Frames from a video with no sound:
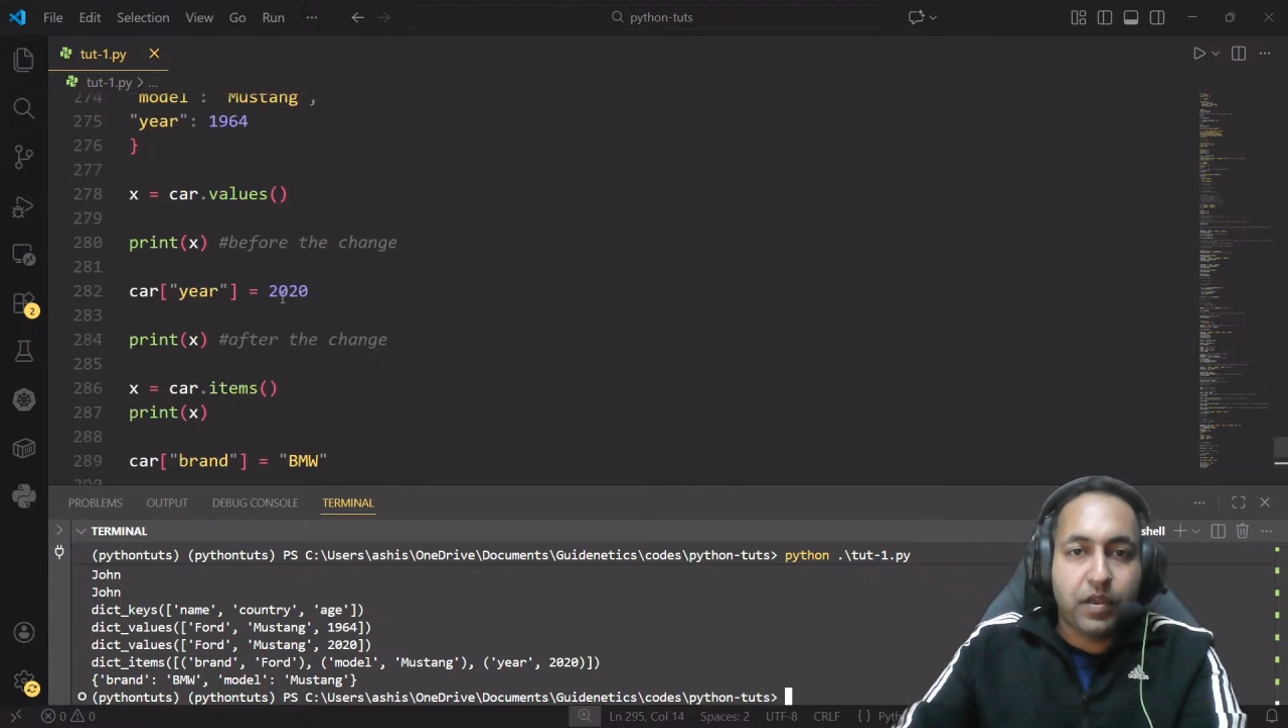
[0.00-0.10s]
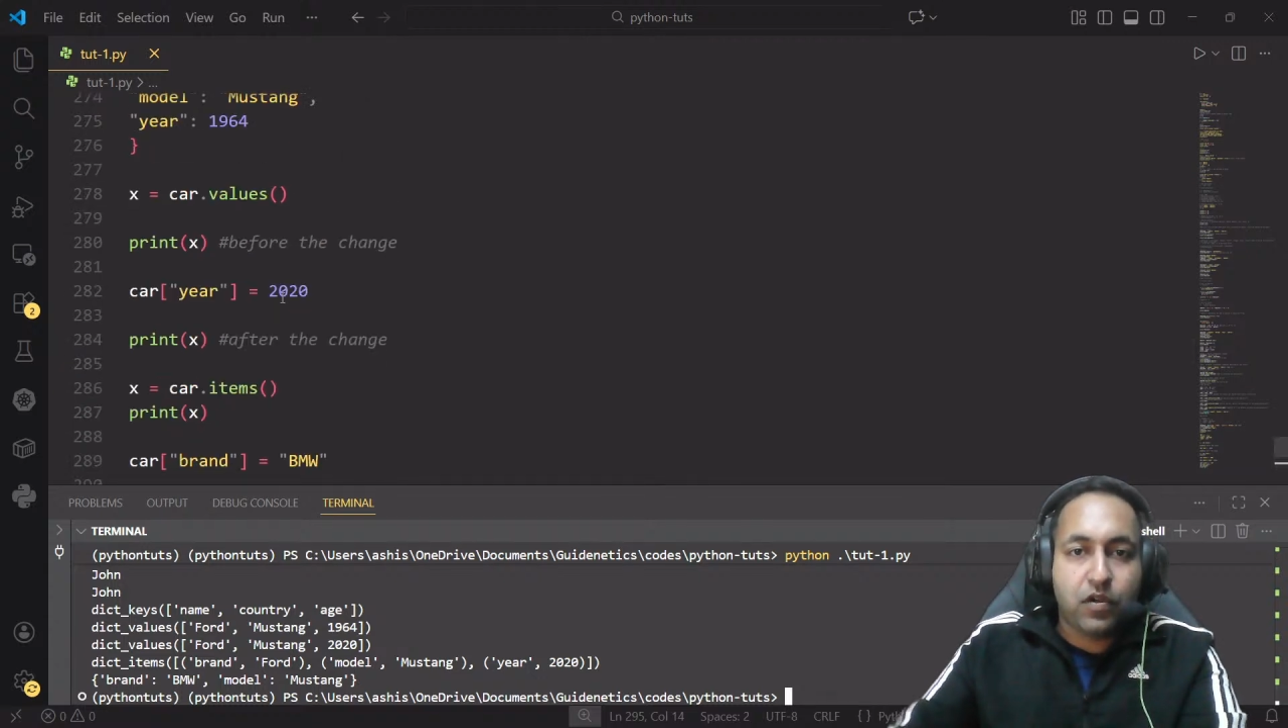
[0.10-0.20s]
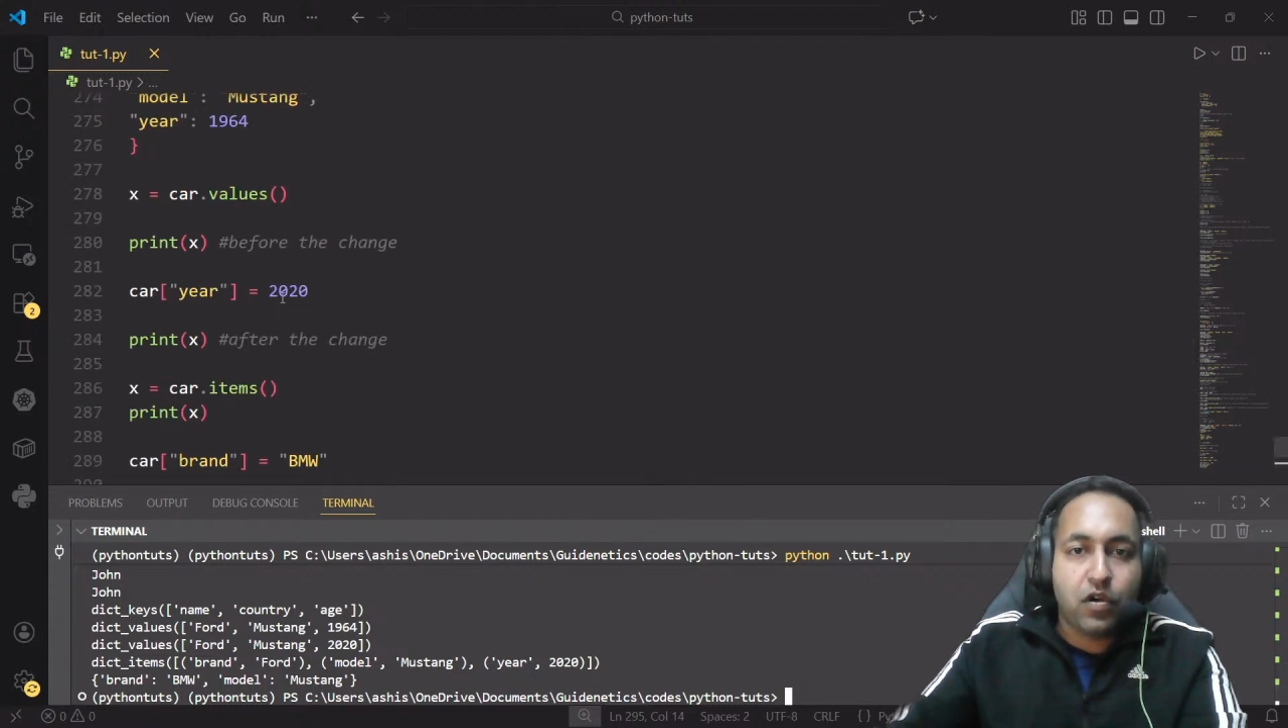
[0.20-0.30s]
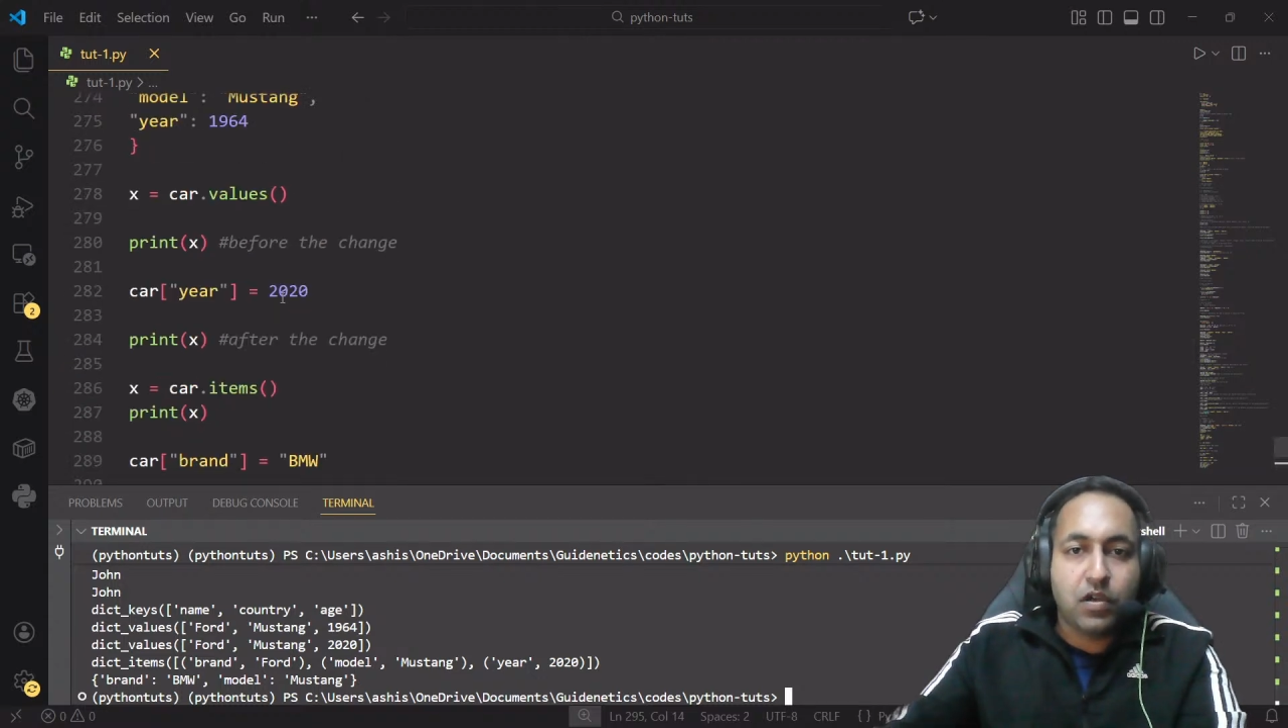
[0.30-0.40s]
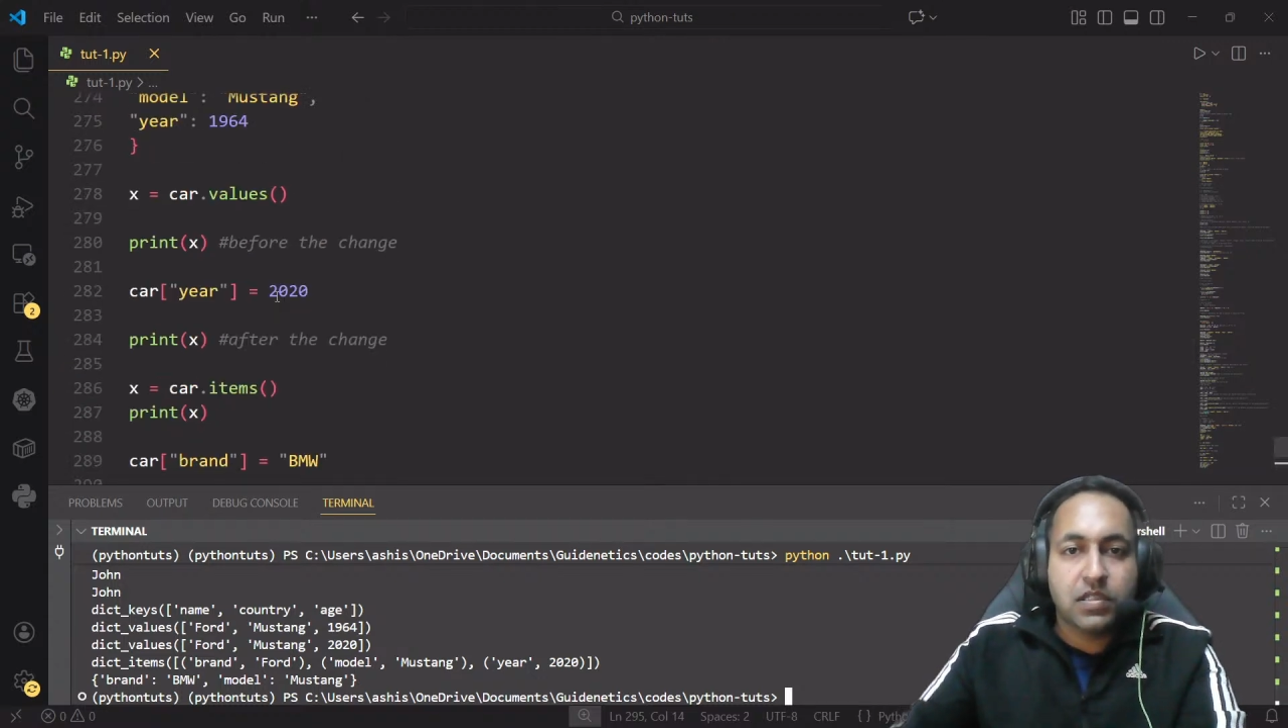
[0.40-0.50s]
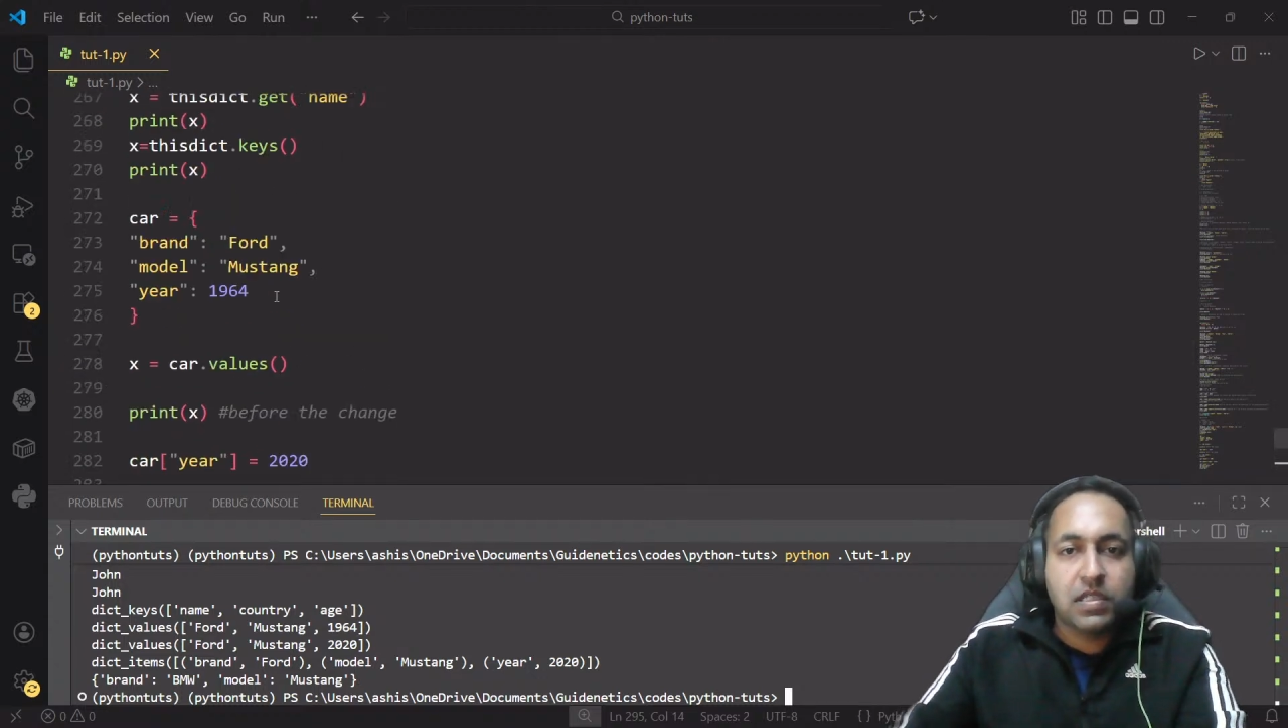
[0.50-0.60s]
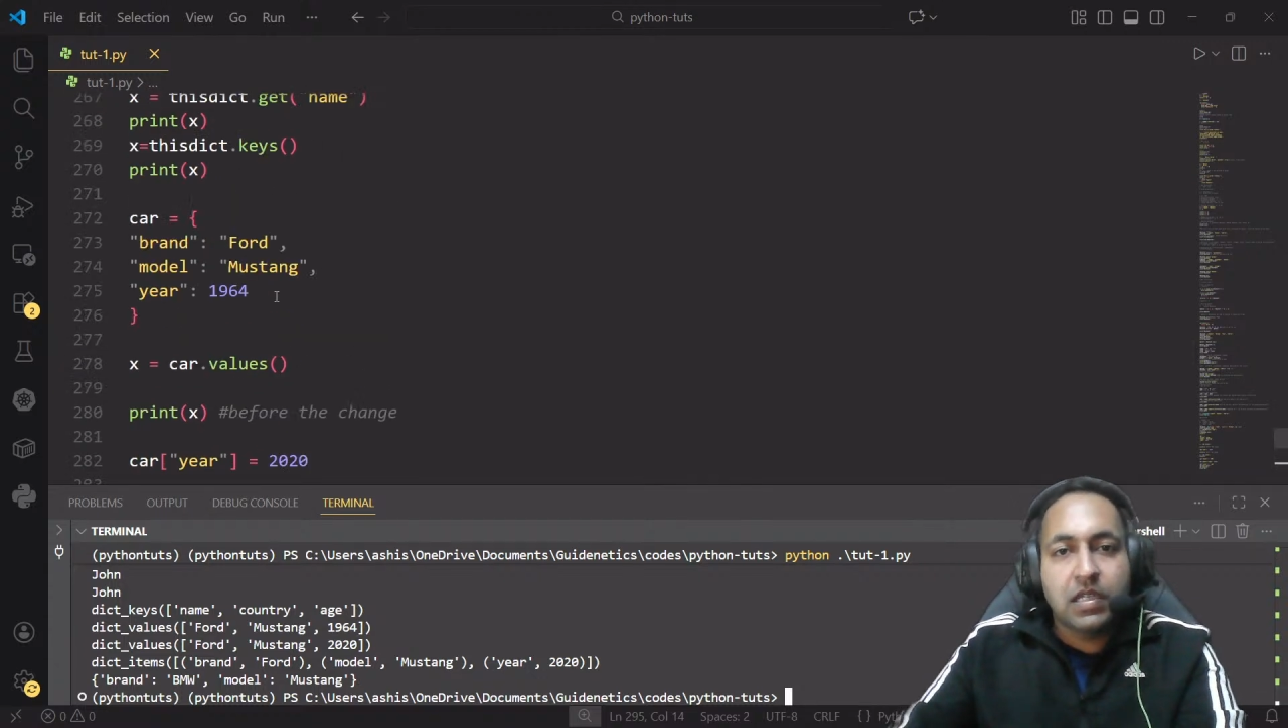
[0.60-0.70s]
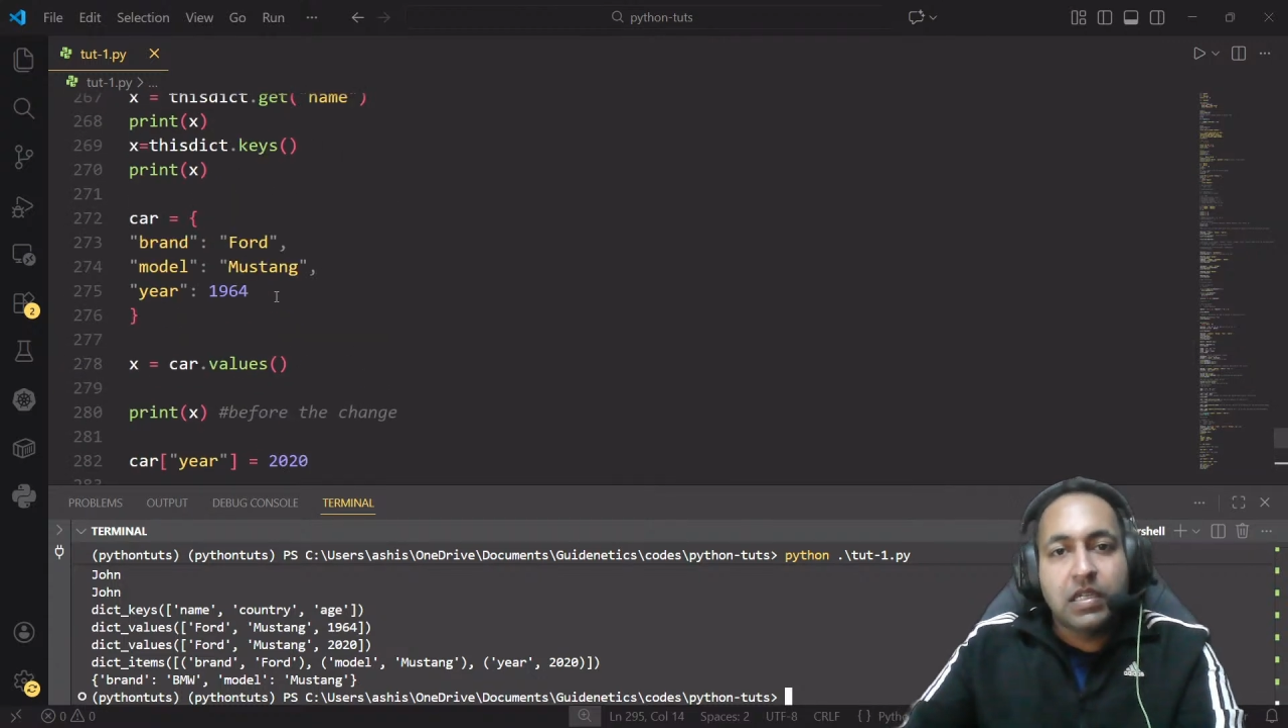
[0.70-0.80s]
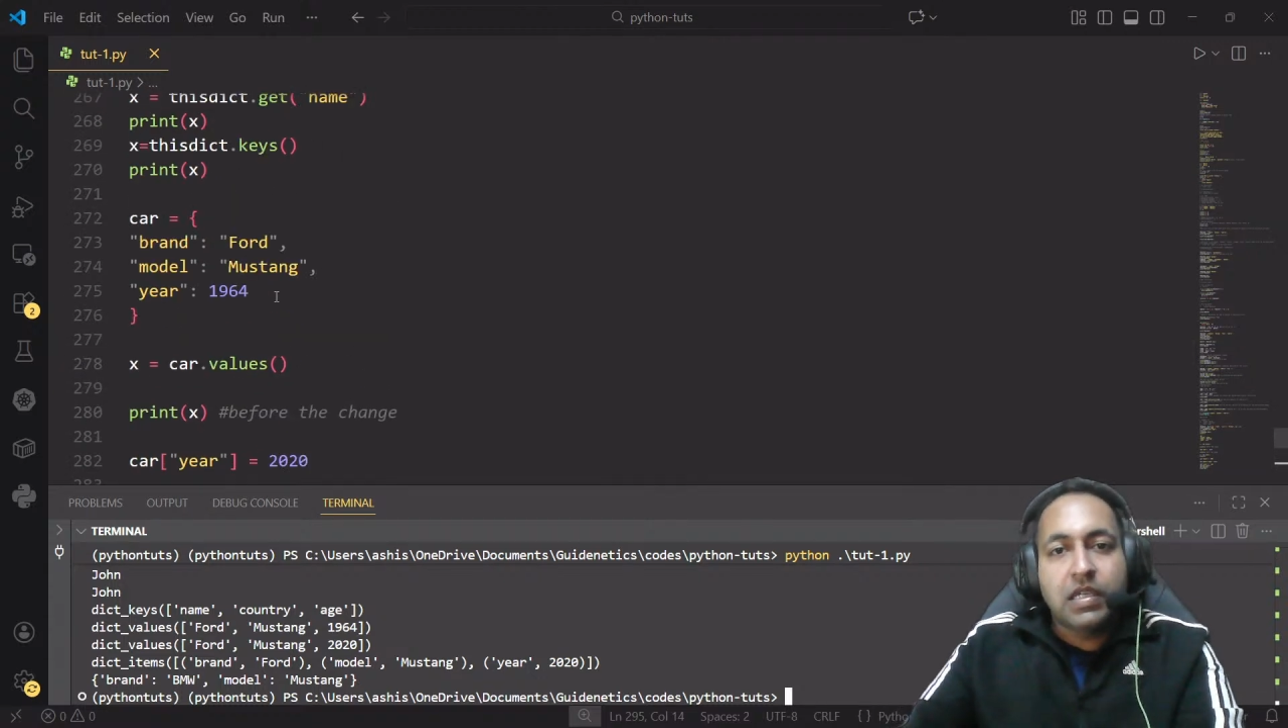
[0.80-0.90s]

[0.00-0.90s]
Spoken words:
because